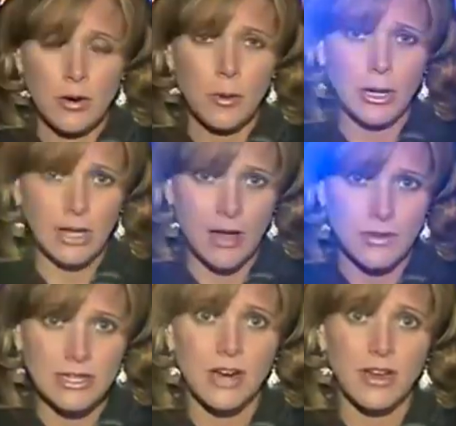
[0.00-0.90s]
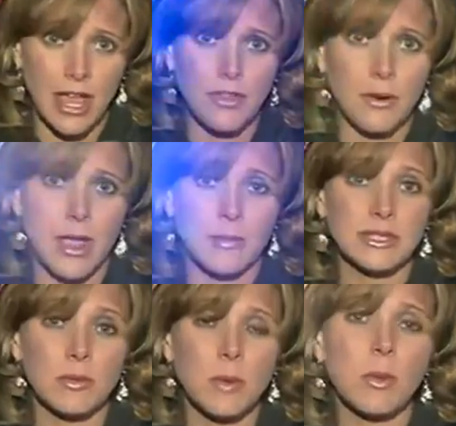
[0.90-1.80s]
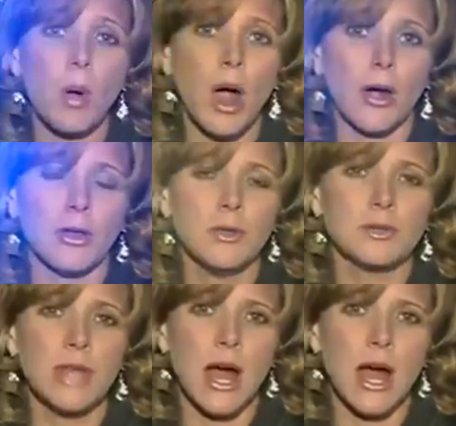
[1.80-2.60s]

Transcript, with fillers: Reporting live in Derry, Heather Hamill, WMUR News